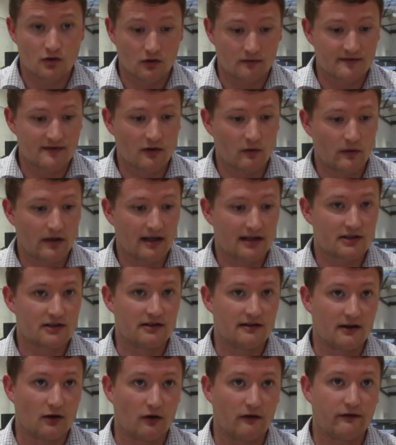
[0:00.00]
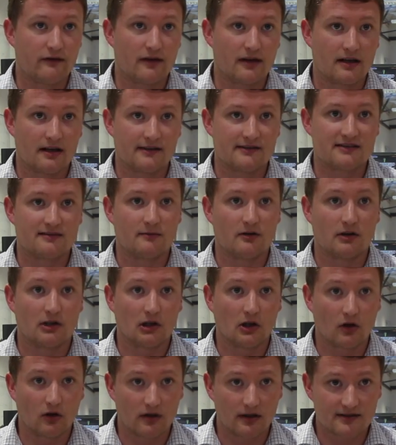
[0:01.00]
Sure, so we actually then offer the customer a
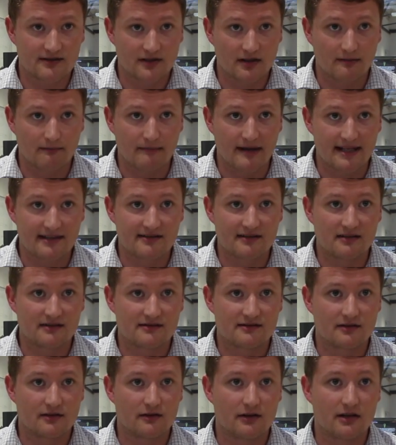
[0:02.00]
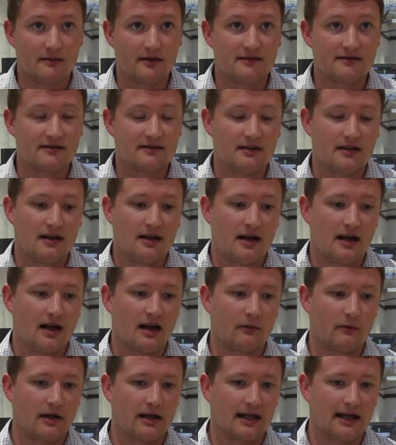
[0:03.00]
longer-term maintenance agreement.
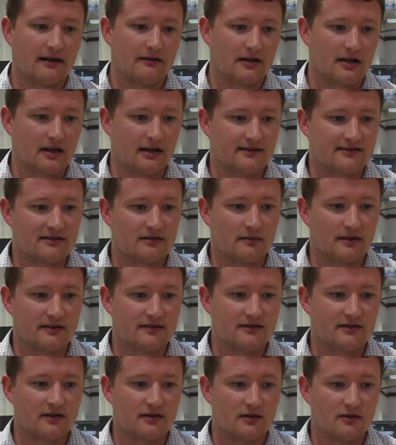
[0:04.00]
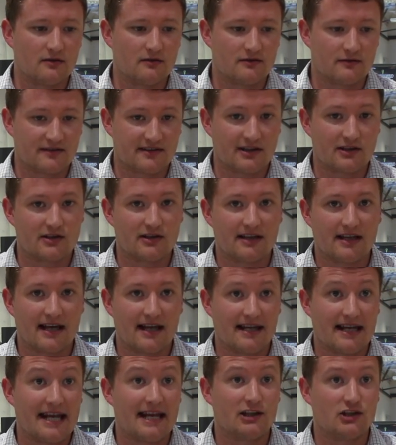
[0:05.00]
We allow the customer to essentially
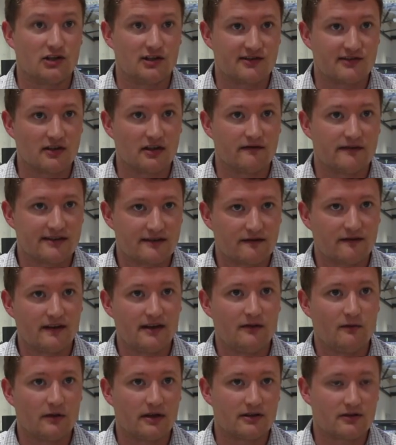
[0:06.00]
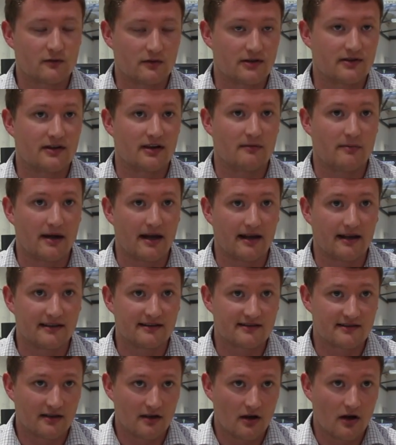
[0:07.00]
get an energy service fee, which they pay
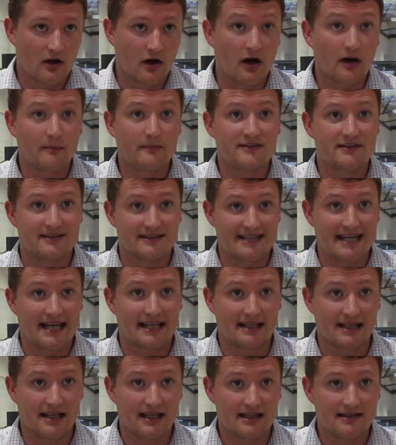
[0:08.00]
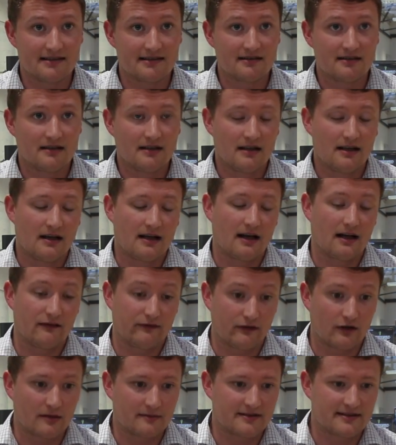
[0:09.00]
us for up to 10 years,
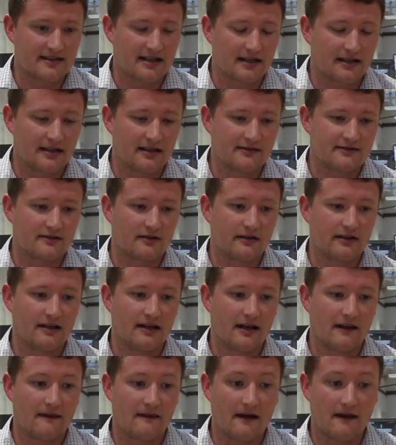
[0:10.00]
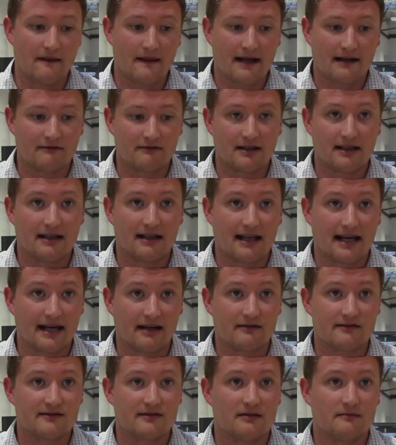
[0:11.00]
and that really
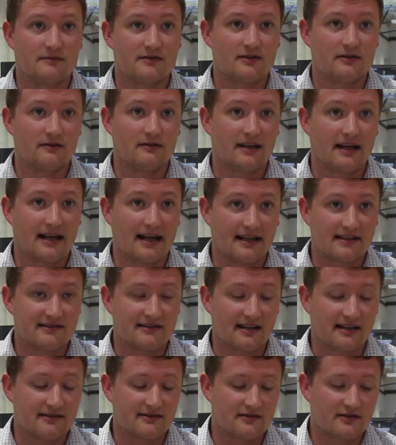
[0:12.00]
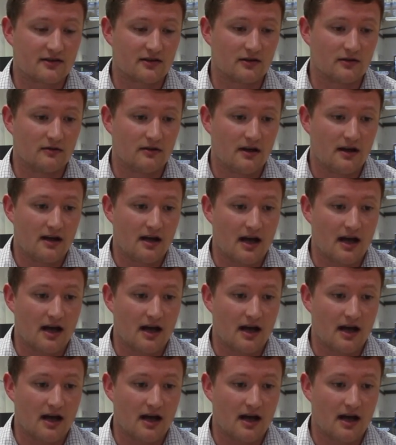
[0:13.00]
allows them to get access to